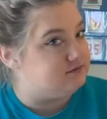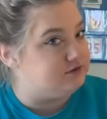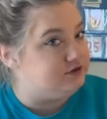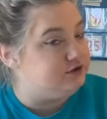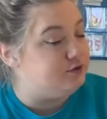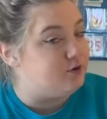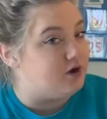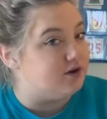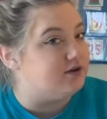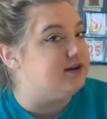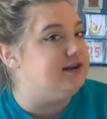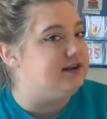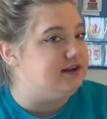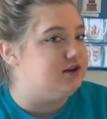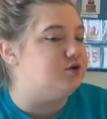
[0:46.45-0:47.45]
You all are
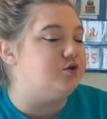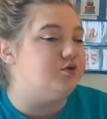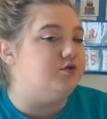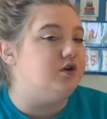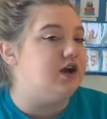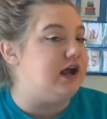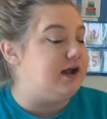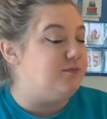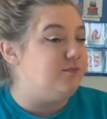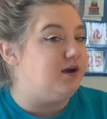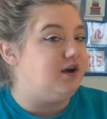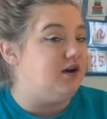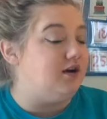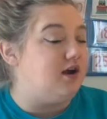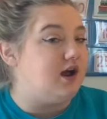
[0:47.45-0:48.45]
getting older and
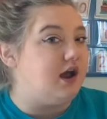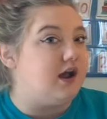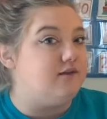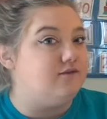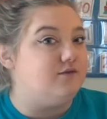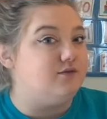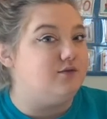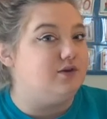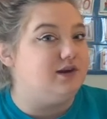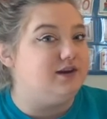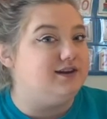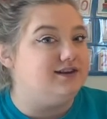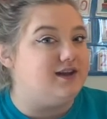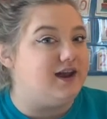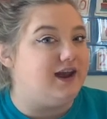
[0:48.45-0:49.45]
bigger every
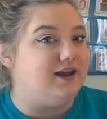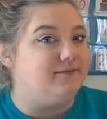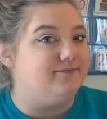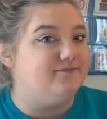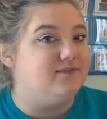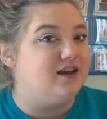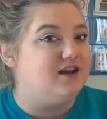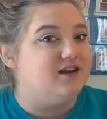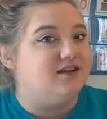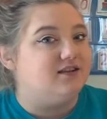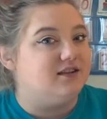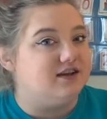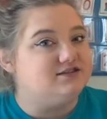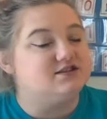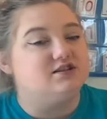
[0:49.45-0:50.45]
day.
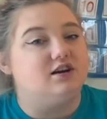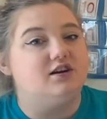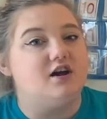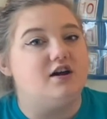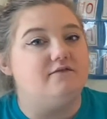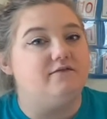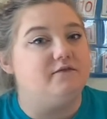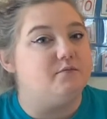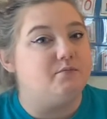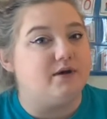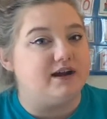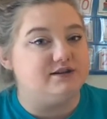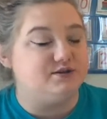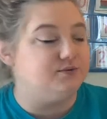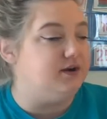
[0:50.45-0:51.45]
Let's start off
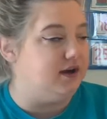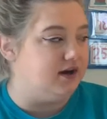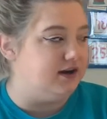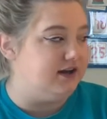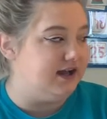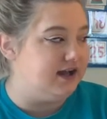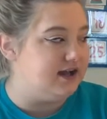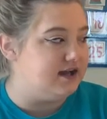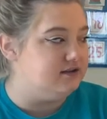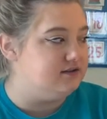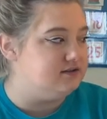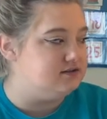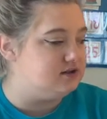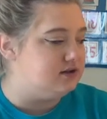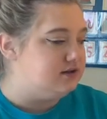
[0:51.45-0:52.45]
by doing our
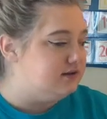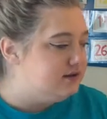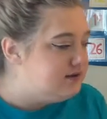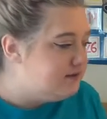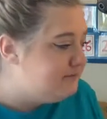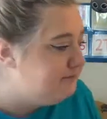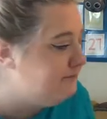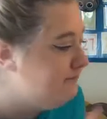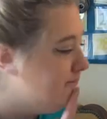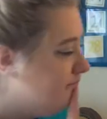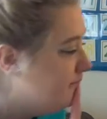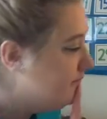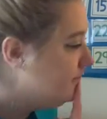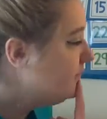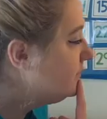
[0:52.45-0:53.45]
calendar.
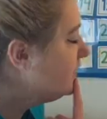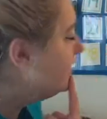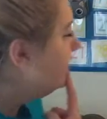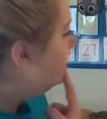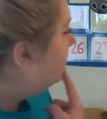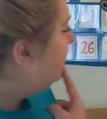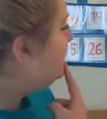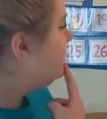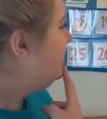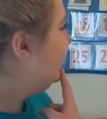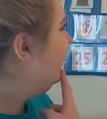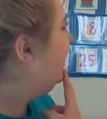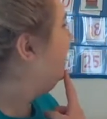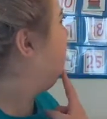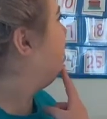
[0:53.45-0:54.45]
Hmm, is
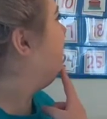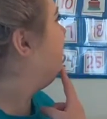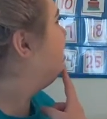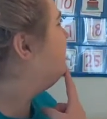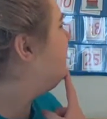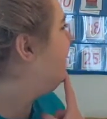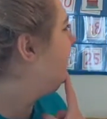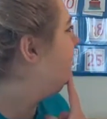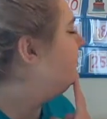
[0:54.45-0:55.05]
today Wednesday?